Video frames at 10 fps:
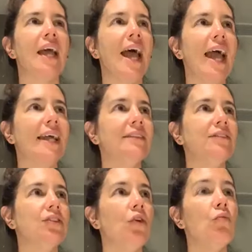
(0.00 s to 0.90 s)

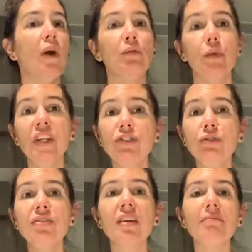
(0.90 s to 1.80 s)
And when we
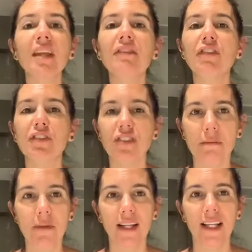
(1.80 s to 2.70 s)
do something for
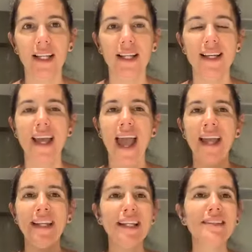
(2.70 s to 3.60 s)
somebody
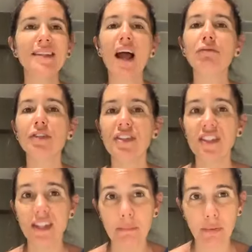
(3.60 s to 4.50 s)
and it is not
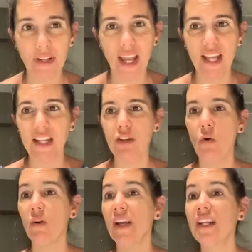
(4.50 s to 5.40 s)
reciprocated
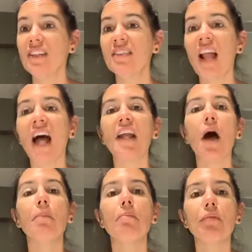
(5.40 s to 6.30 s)
or it is not
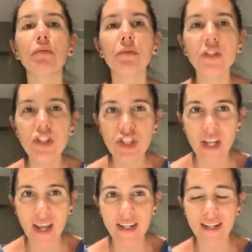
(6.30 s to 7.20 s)

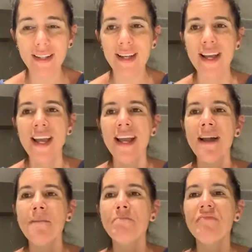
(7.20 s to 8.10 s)
appreciated,
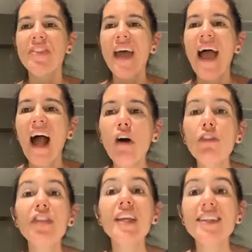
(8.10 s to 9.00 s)
the
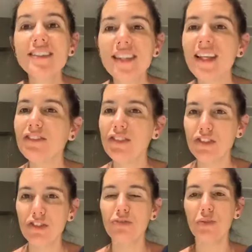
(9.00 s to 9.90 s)
healthiest thing to
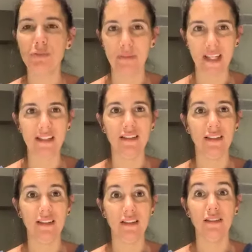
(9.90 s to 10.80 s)
do would be
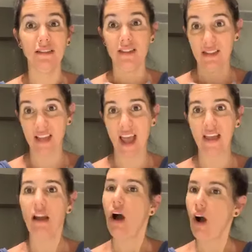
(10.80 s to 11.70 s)
to
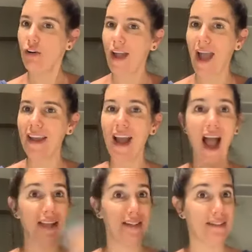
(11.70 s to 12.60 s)
say, okay,
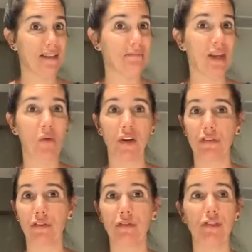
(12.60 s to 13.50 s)
I did something
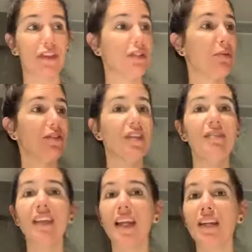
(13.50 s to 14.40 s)
wonderful for this
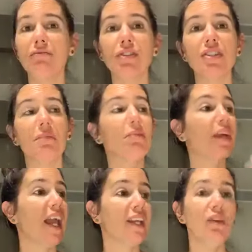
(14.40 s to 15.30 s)
person. They didn't
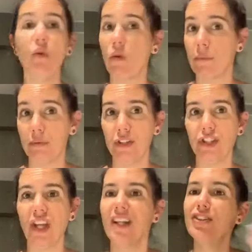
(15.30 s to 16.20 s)
reciprocate it or
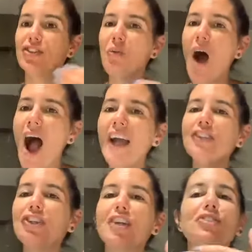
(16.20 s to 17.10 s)
appreciate it, so I
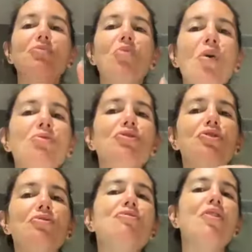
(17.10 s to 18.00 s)
just won't
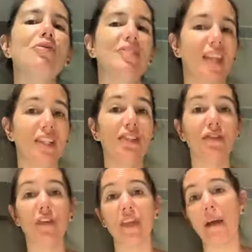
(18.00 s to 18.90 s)
do those things
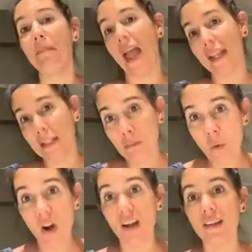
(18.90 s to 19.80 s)
for them
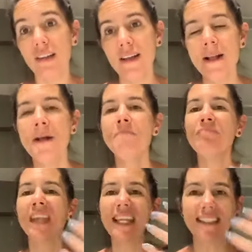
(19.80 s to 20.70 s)
anymore.
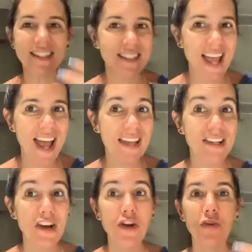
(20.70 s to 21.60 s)

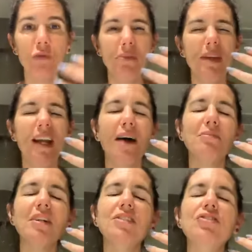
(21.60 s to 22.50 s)
Instead, we
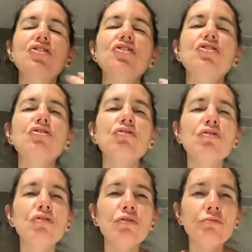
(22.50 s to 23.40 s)
become
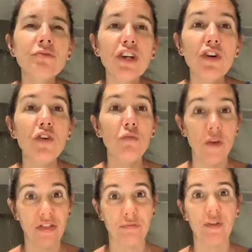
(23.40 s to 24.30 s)
consumed with